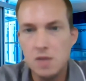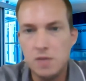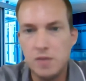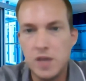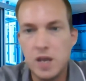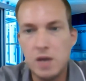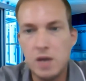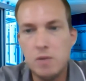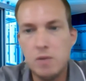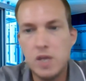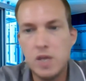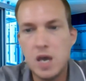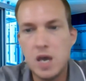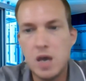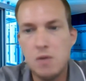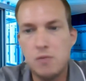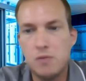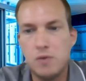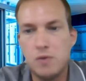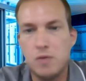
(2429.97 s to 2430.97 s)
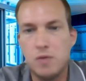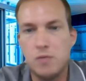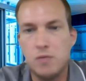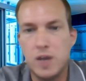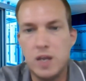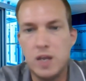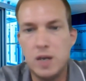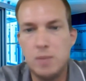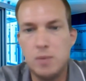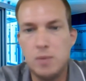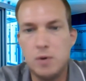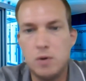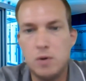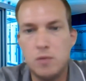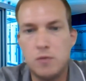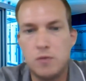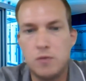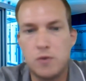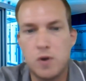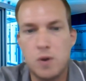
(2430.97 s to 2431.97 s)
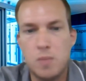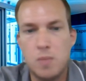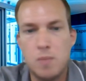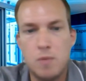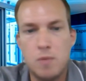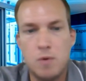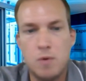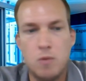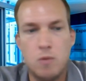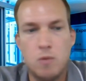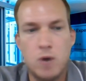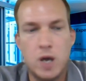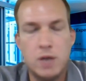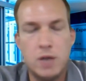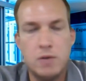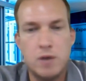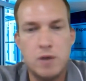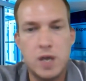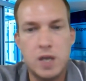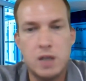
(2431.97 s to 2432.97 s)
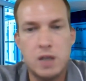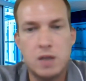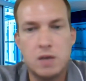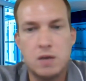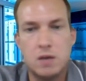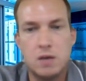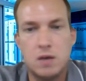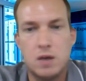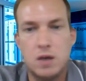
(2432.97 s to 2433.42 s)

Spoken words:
there we have available from one rack,